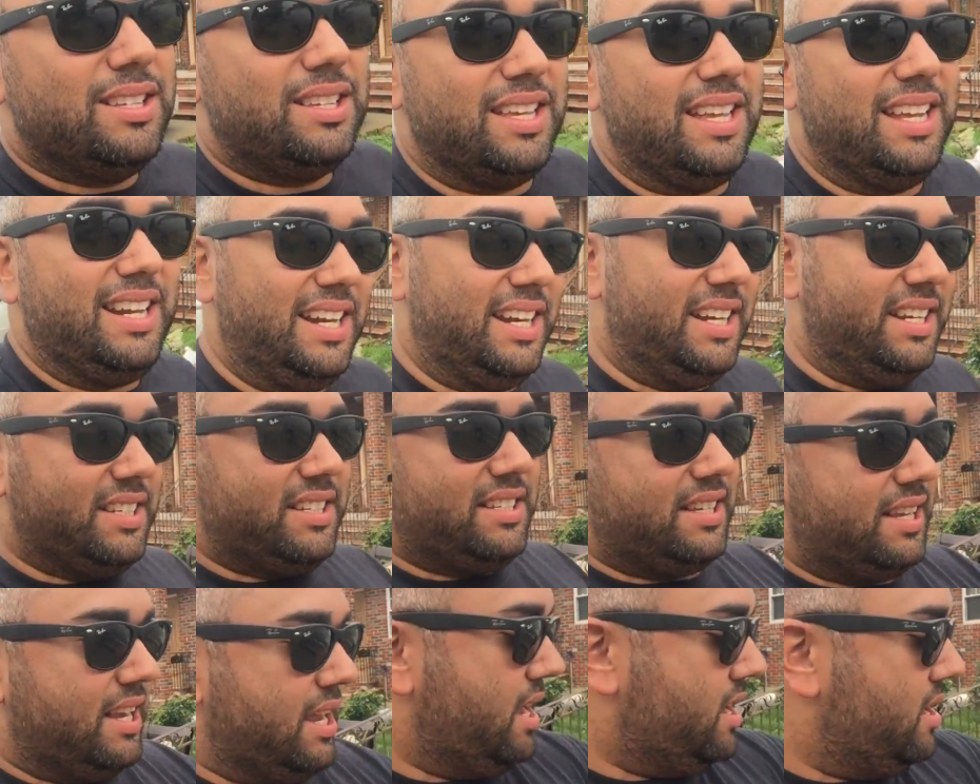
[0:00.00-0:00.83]
It
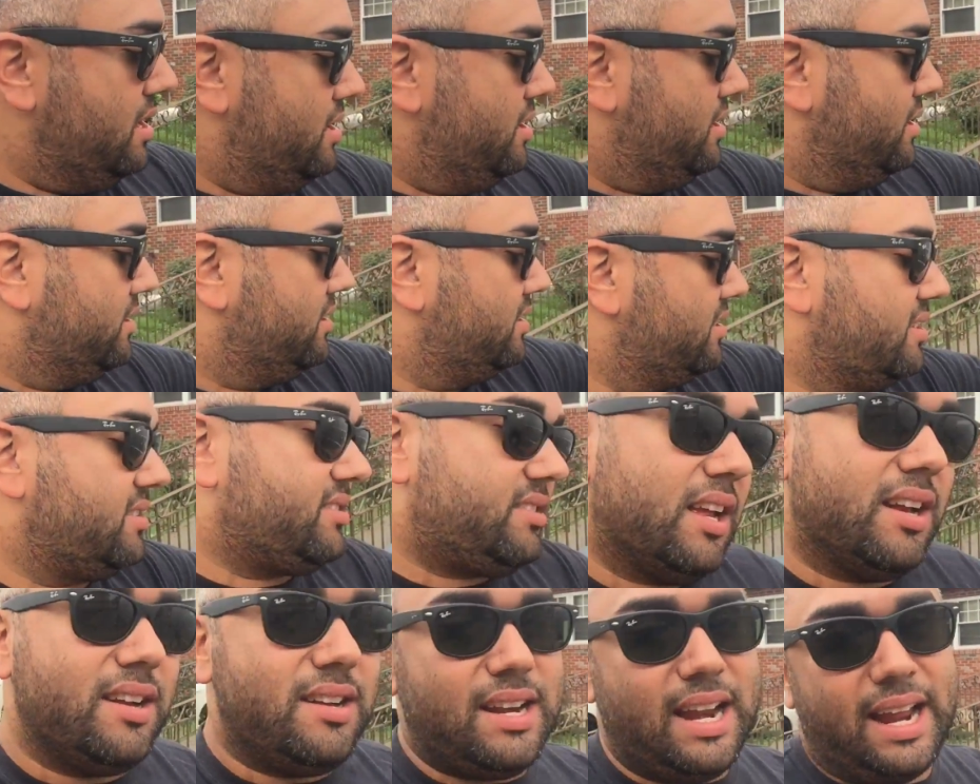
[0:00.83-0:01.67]
is
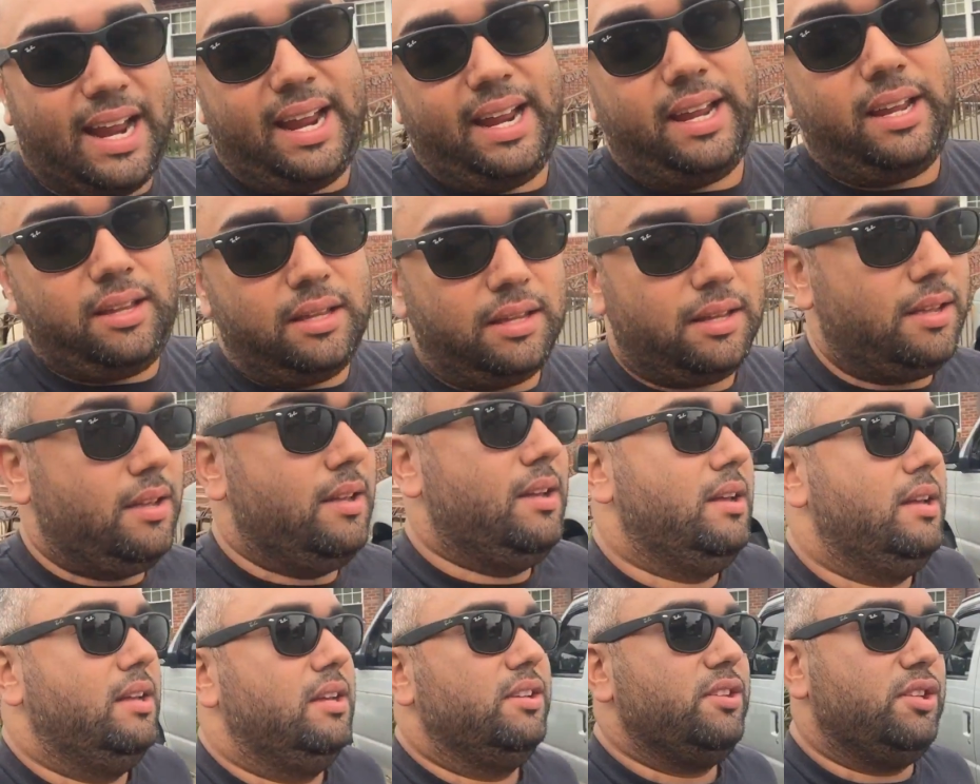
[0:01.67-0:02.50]
Sunday.
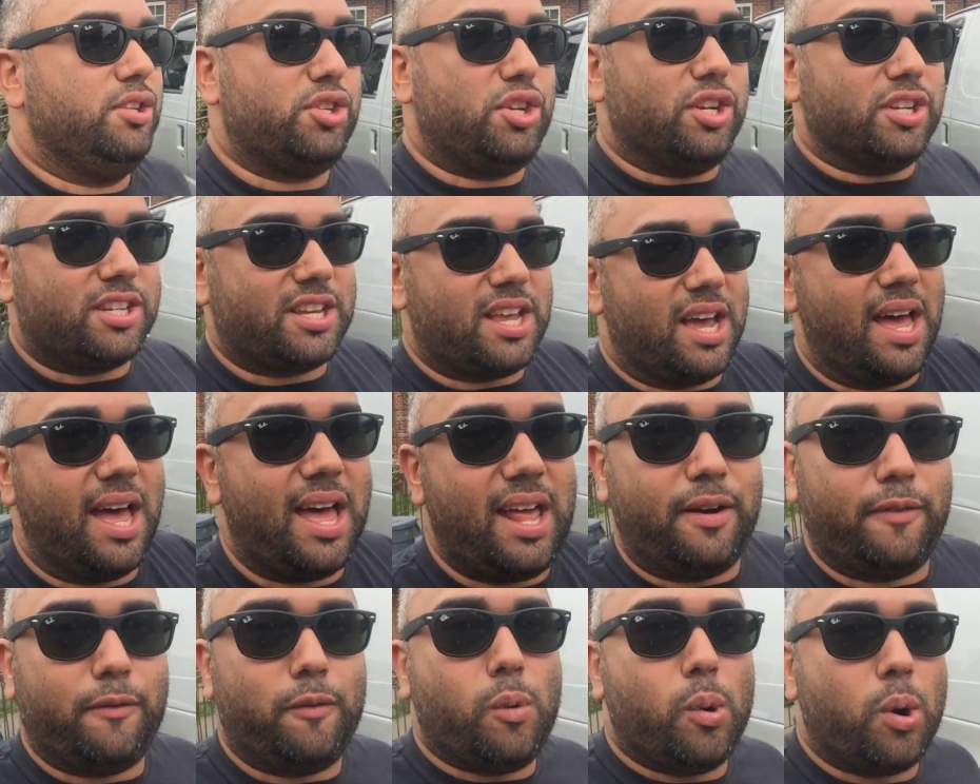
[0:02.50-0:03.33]
Just
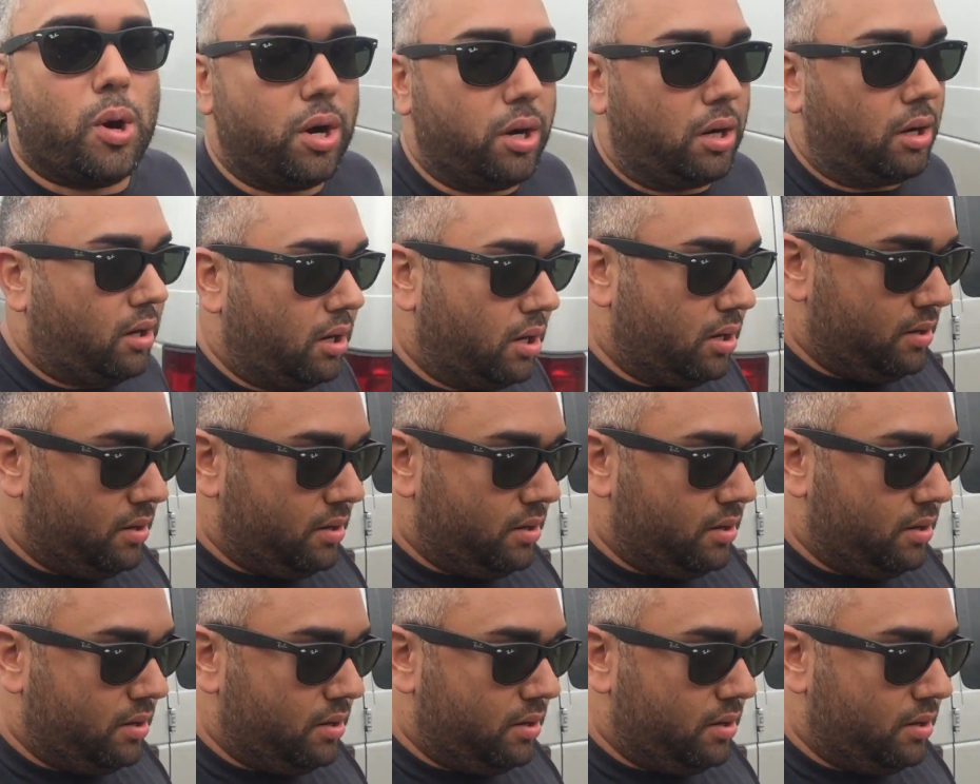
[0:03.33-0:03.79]
got out of work.